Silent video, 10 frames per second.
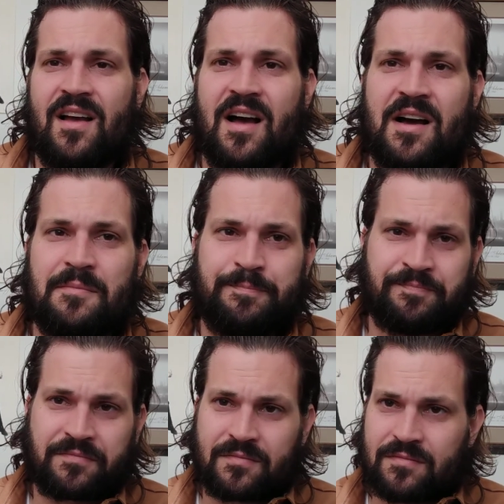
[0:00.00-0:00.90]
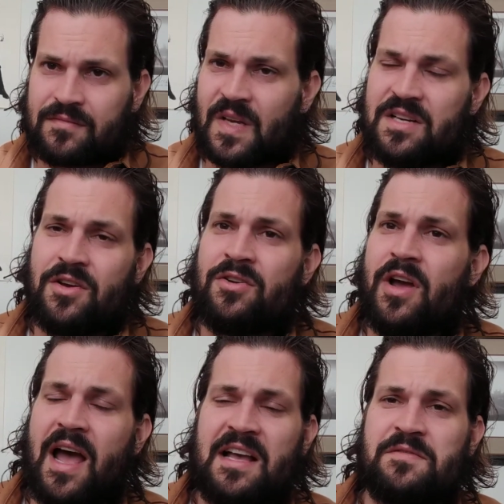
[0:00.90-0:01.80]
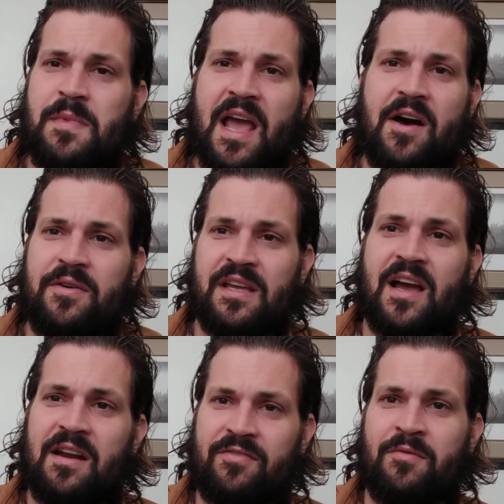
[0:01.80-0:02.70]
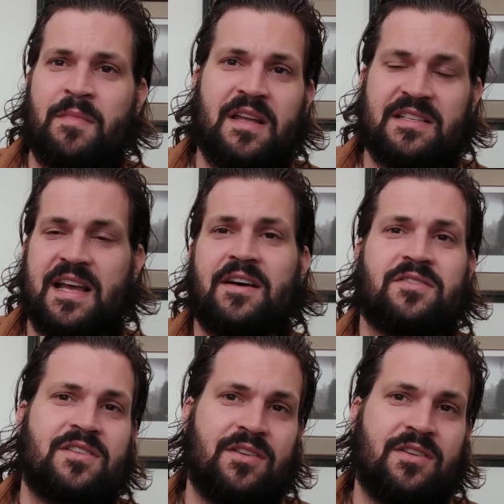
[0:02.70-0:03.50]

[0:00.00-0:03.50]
Don't ask me how he got from his house